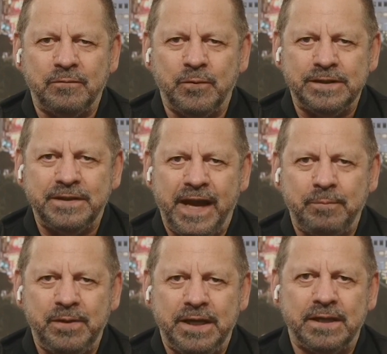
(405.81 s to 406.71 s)
and what's
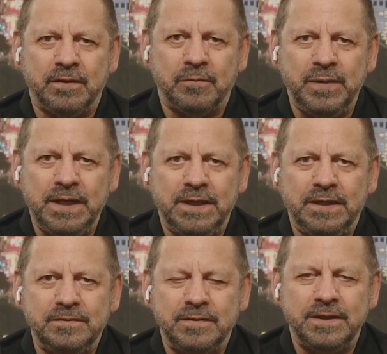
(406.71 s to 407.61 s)
happening in our
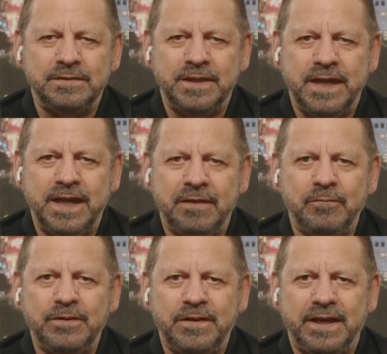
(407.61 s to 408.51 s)
meetings is that
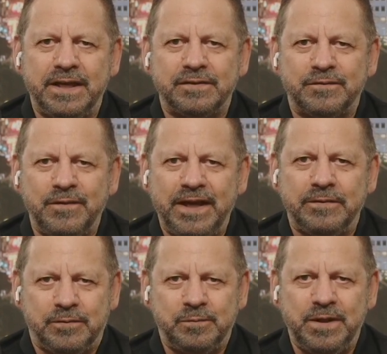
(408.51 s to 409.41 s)
everything has
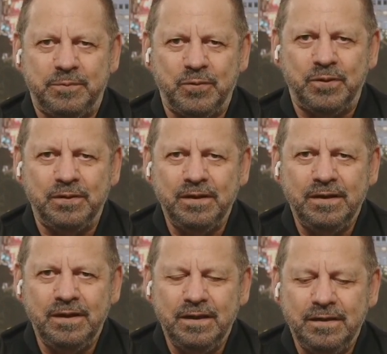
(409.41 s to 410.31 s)
failed people.
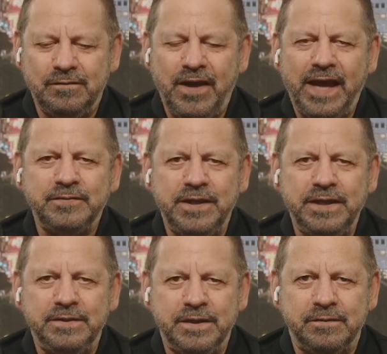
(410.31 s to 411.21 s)
The
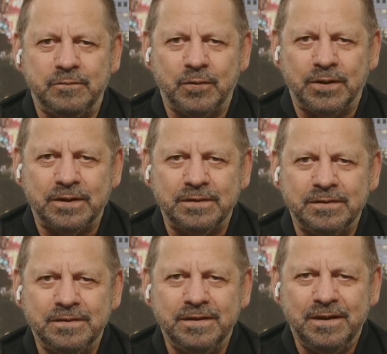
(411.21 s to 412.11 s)
vaccine didn't work.
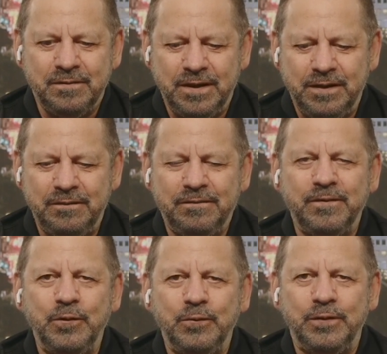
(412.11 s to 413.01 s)
The
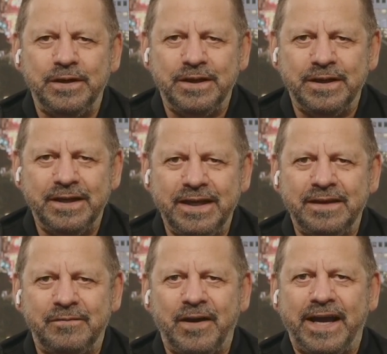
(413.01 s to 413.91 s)
food uh,
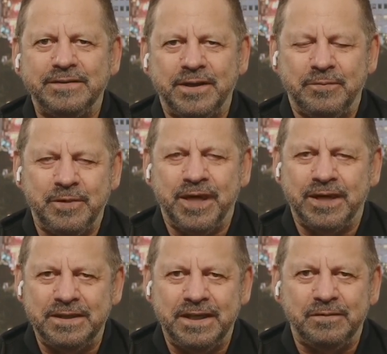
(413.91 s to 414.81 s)
advice that we
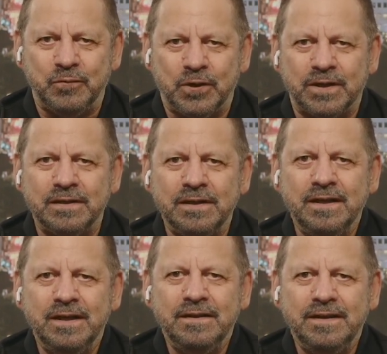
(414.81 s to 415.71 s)
got didn't work.
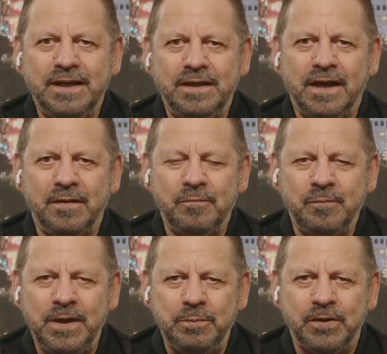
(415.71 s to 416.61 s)
The uh,
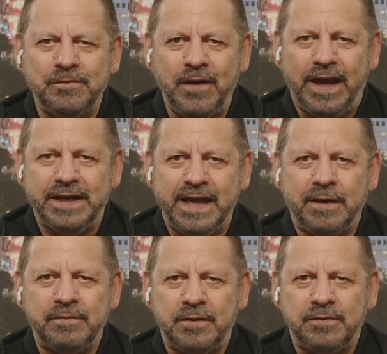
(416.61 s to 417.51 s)
people are finding
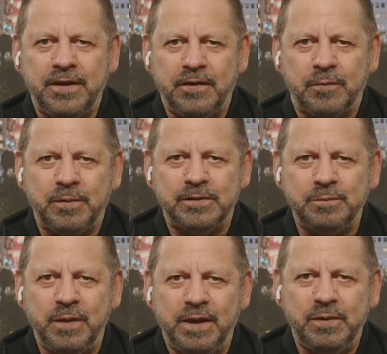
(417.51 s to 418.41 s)
out their
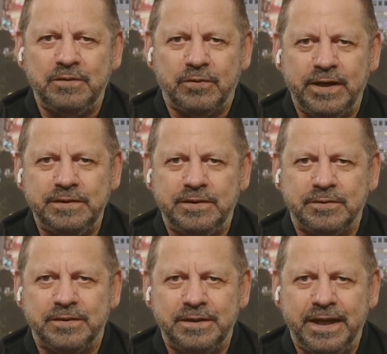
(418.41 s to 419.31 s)
therapists may be
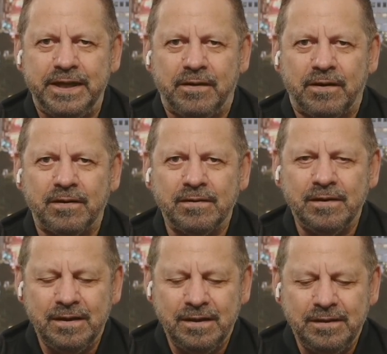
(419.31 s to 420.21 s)
crazier than they are.
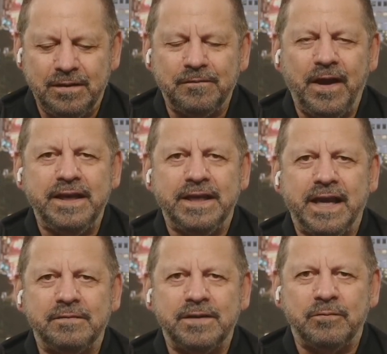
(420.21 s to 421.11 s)
They're finding out that